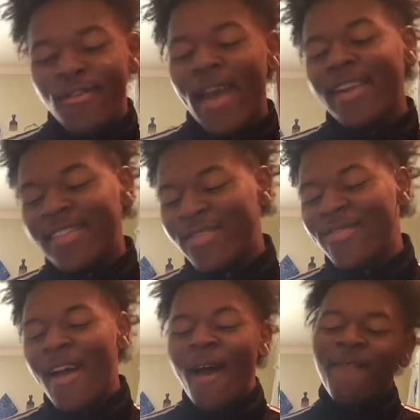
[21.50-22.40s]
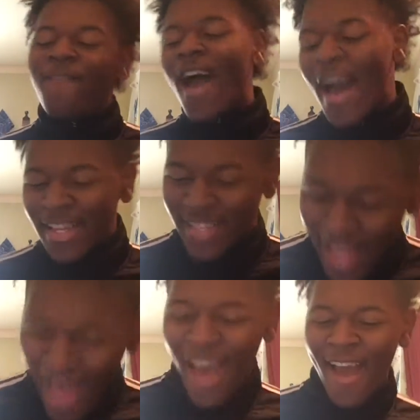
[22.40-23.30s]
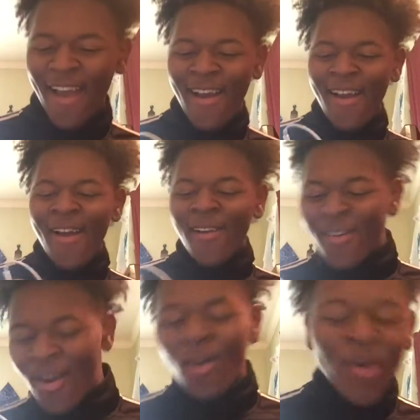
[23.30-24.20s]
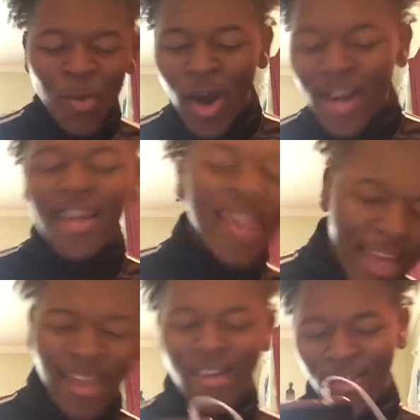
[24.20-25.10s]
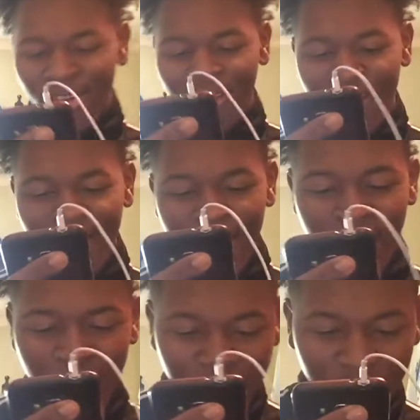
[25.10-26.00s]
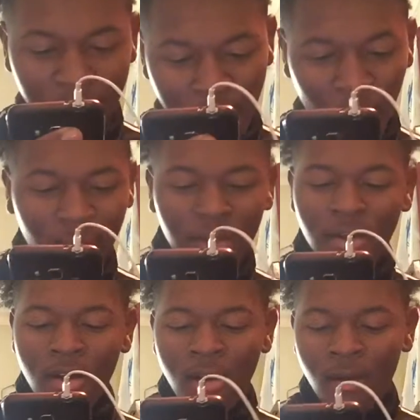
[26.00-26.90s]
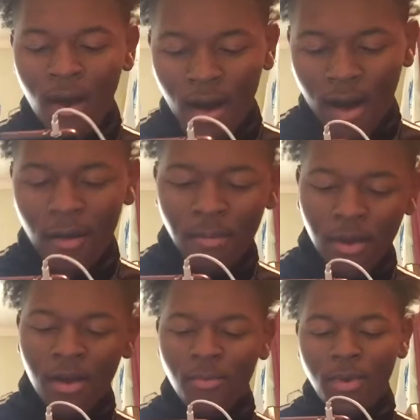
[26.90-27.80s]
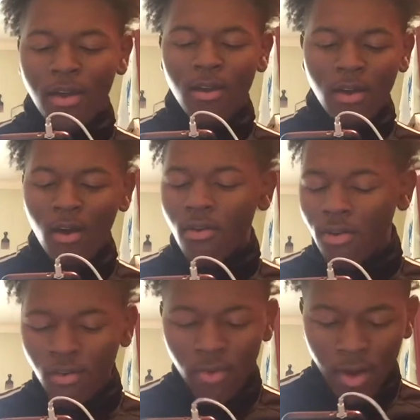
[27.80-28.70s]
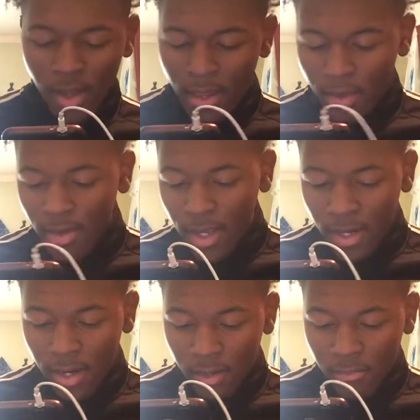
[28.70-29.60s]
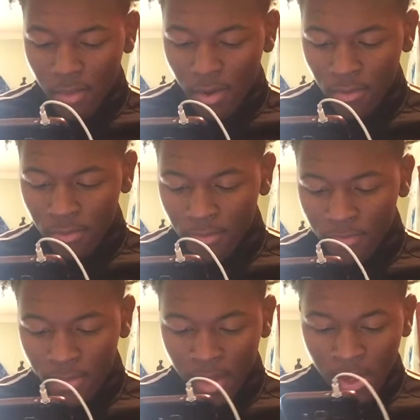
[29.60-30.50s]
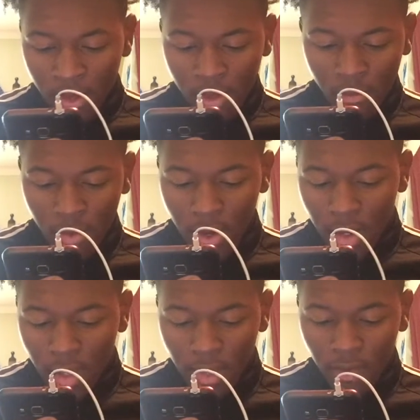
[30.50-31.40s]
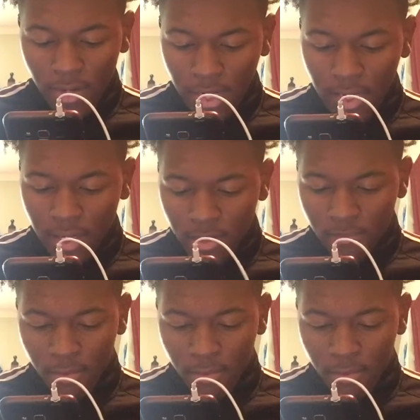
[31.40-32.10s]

reacting to five times Goku wanting to kill his opponent. Ah, bro. bruh. Goku, you want to kill these niggas, bro? You wanna kill these niggas,